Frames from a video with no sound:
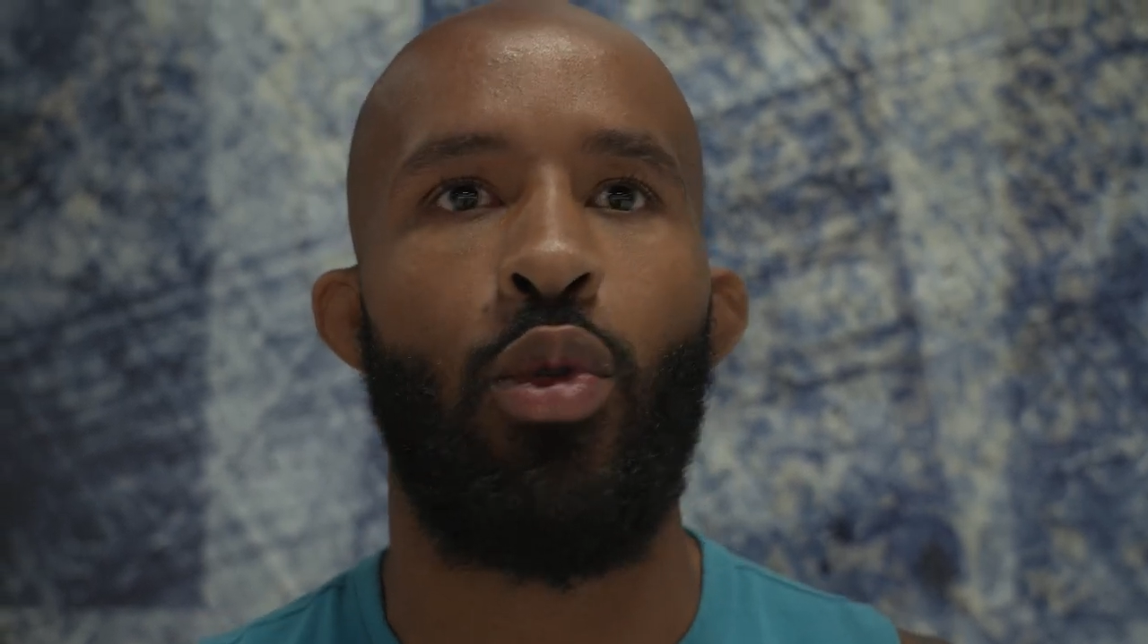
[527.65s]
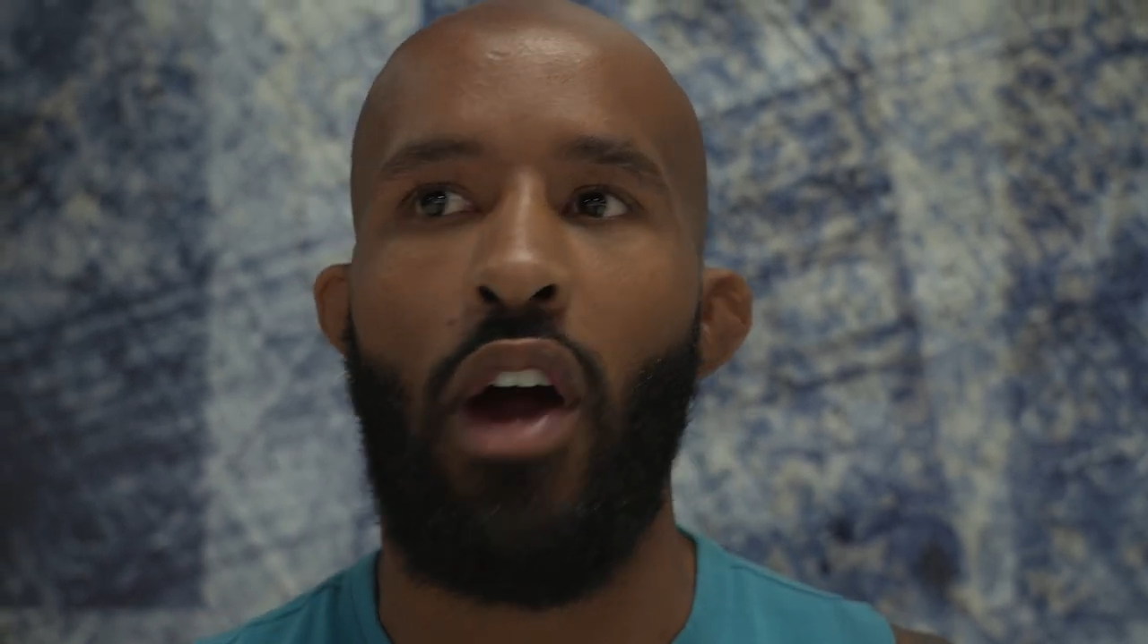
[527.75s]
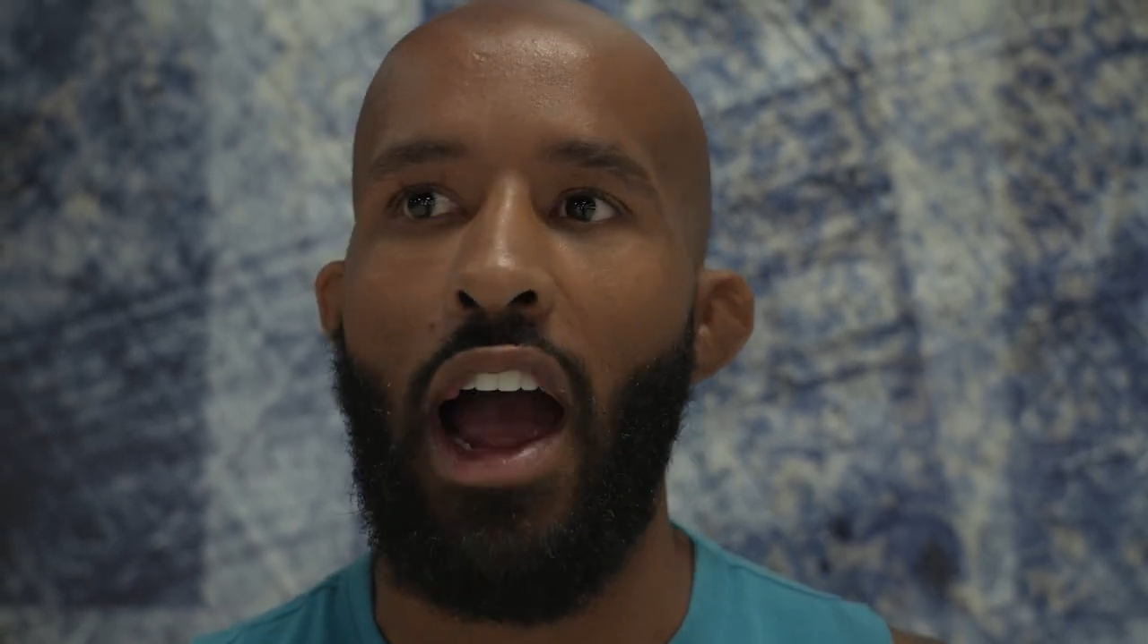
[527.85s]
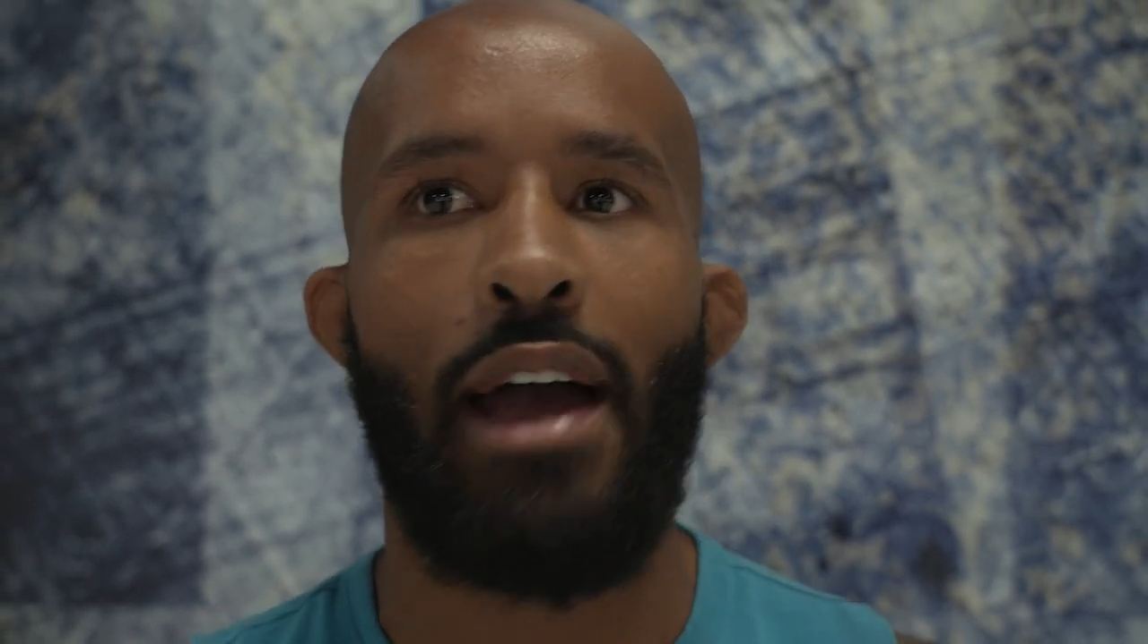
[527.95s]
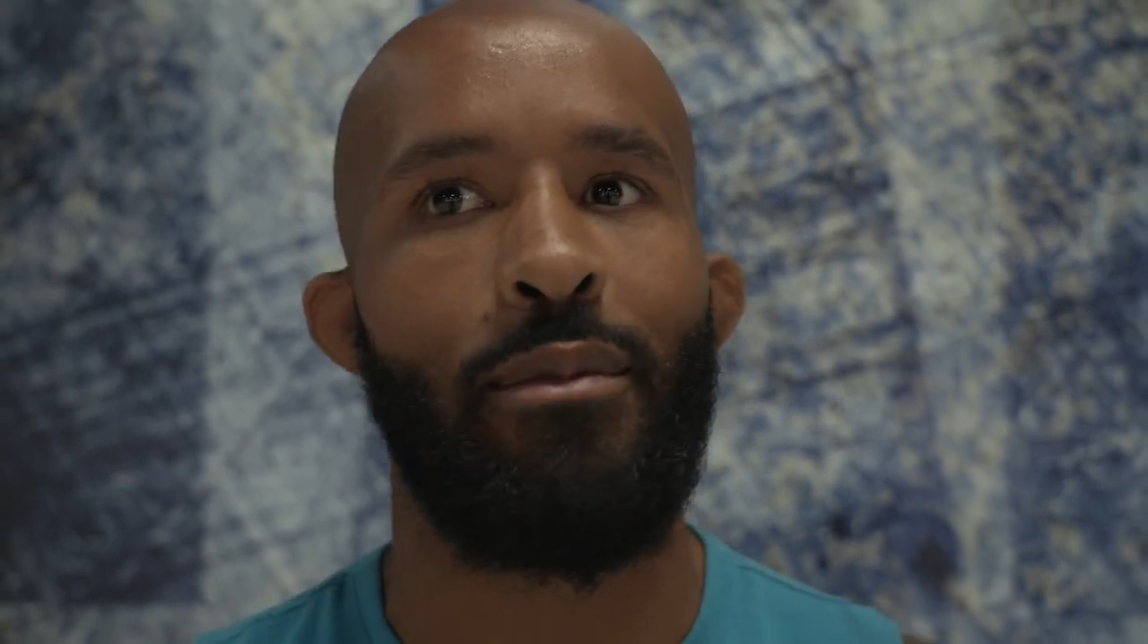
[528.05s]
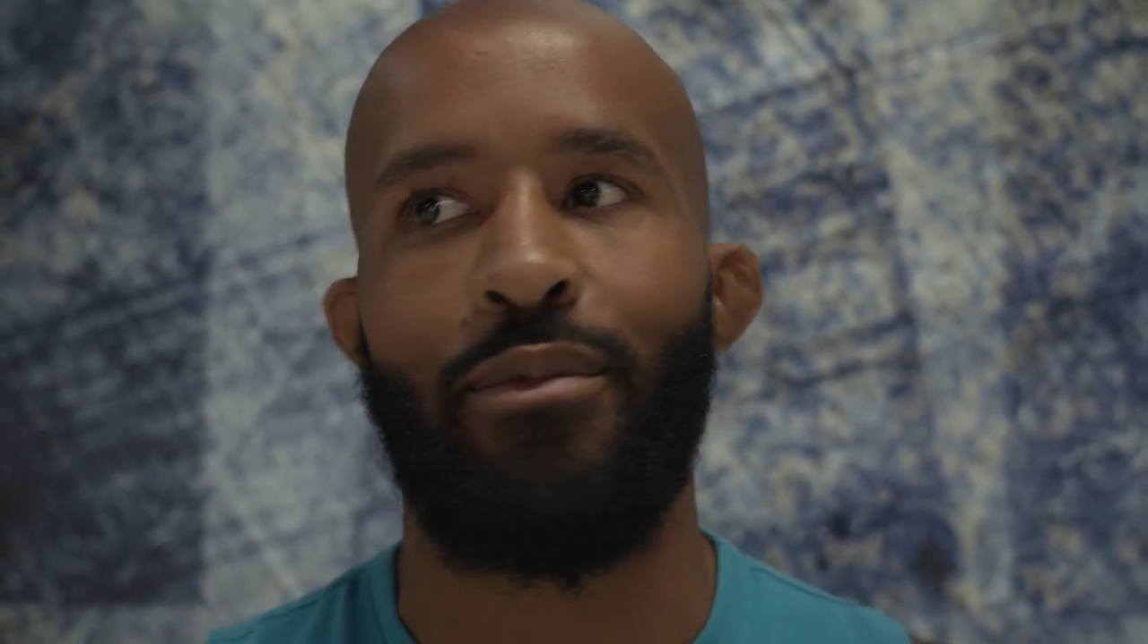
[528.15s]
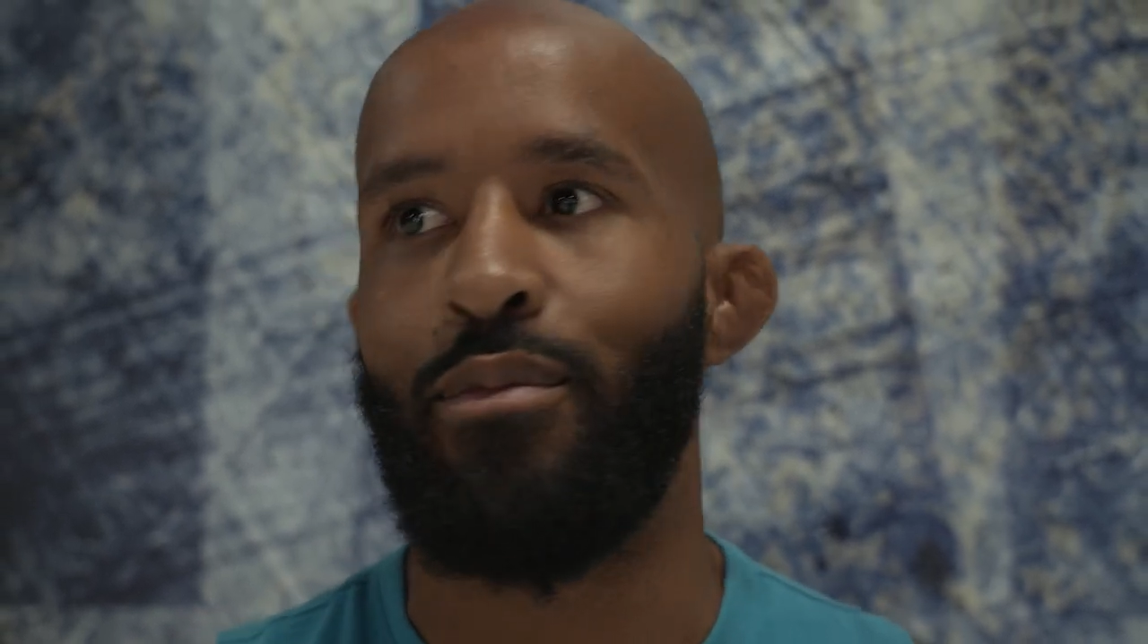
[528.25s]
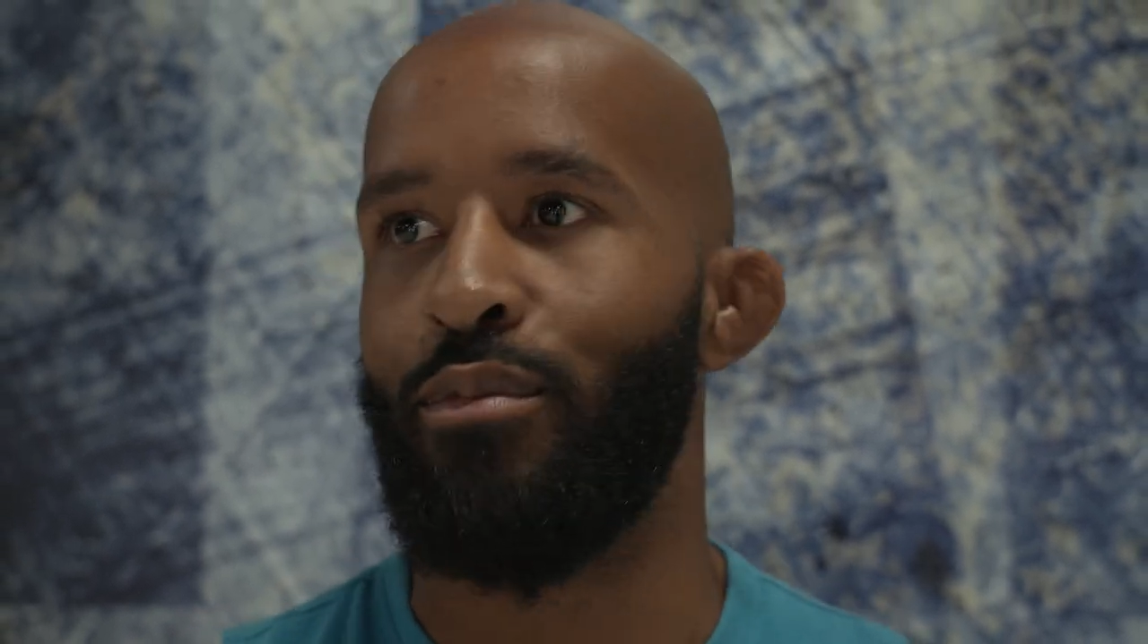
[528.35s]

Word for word: where I'm